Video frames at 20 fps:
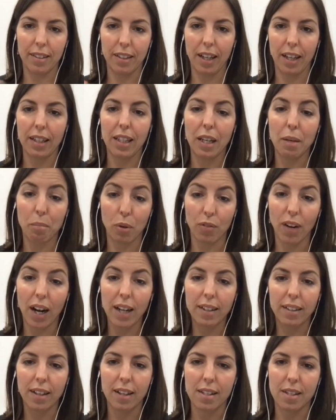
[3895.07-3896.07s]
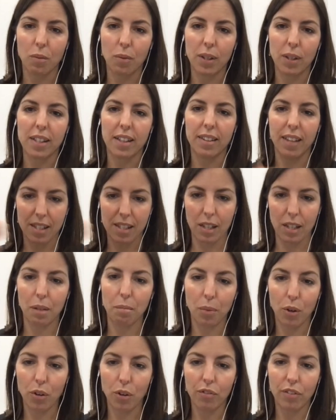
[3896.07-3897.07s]
they provide us with a density
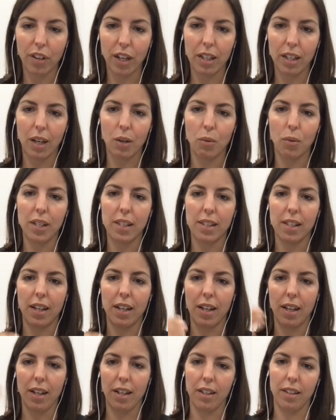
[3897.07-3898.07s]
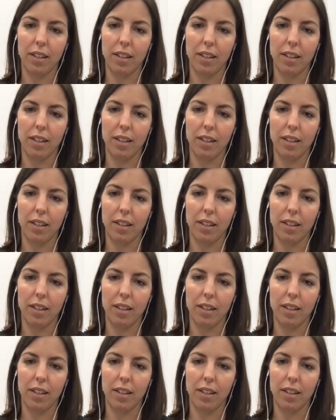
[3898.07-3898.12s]
profile and with a